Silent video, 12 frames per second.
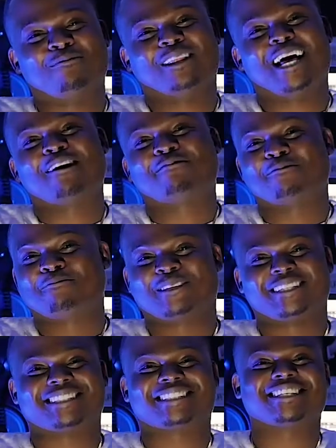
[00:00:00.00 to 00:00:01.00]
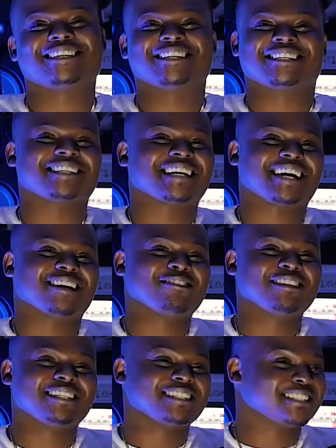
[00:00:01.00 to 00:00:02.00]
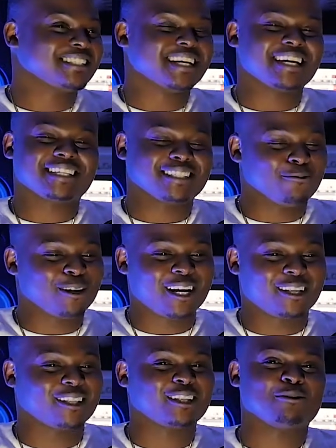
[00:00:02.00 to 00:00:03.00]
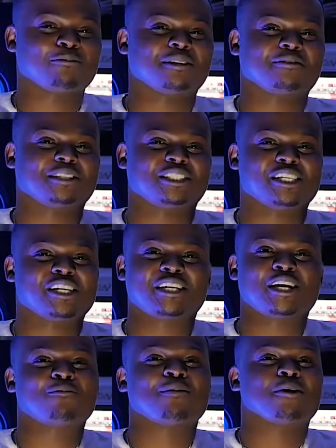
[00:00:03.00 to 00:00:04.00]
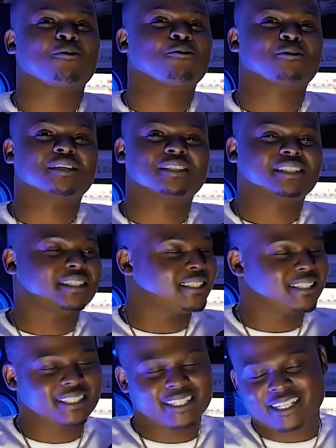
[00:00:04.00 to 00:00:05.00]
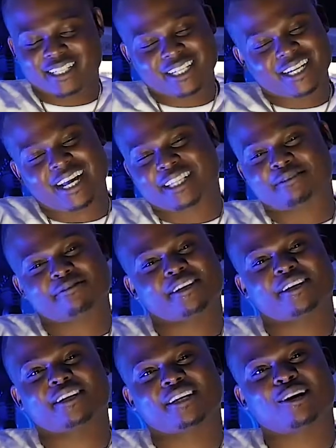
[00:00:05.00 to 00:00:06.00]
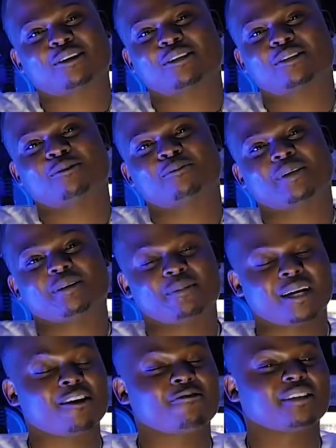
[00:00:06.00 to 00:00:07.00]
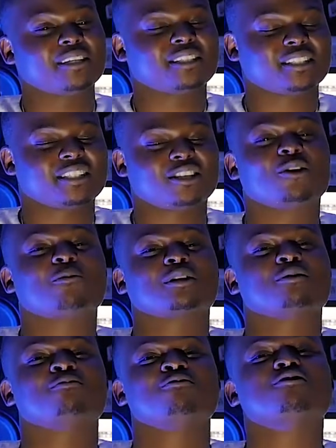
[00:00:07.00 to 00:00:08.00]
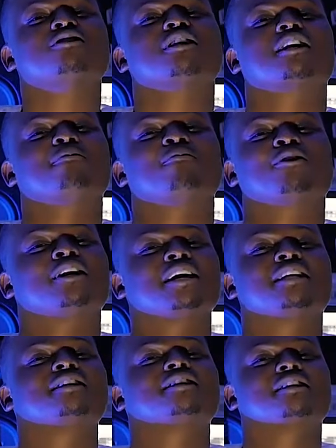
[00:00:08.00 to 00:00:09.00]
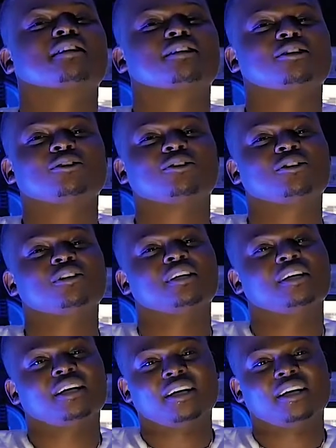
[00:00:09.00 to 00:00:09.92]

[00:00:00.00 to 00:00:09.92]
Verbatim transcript: I'm laughing, but it's serious. Like, I really just, like, went on a little bit of a journey on my own and just had to figure it out a little bit. But I really just stuck with the music more than anything, you know?